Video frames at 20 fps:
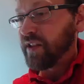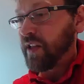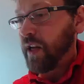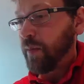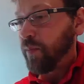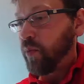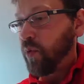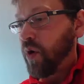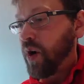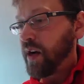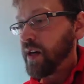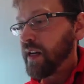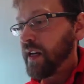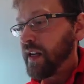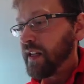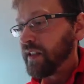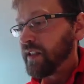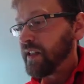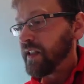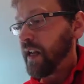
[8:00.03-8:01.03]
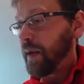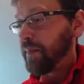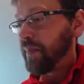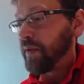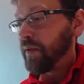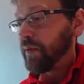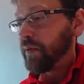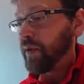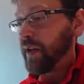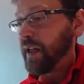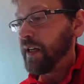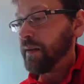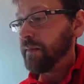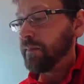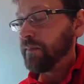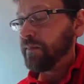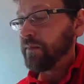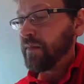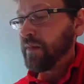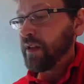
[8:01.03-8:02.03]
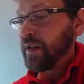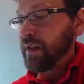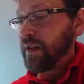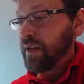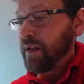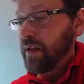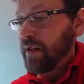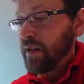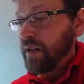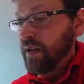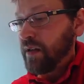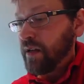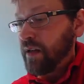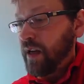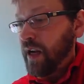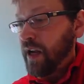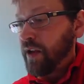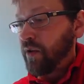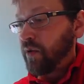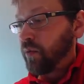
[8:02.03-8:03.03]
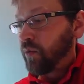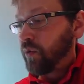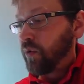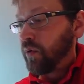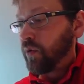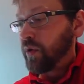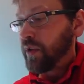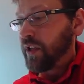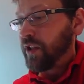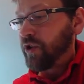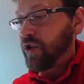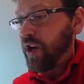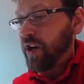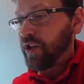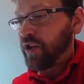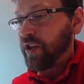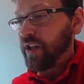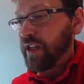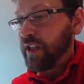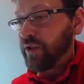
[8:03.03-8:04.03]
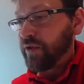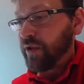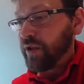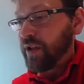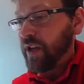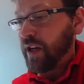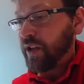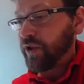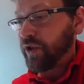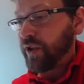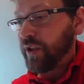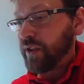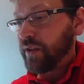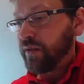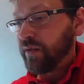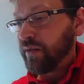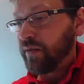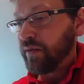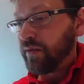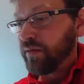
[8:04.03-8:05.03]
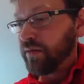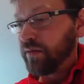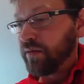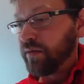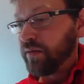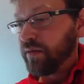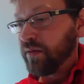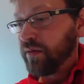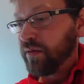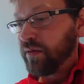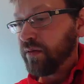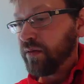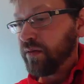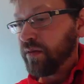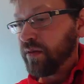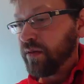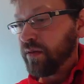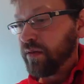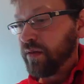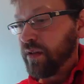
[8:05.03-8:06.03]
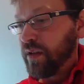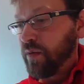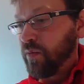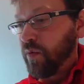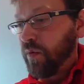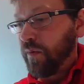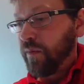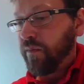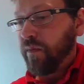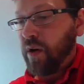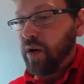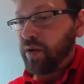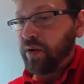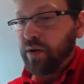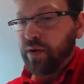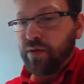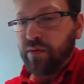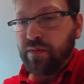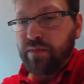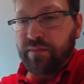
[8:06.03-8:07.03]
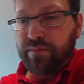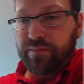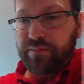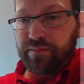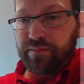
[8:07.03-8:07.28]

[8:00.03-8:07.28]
step one and step three and the rule conjunction introduction, it will follow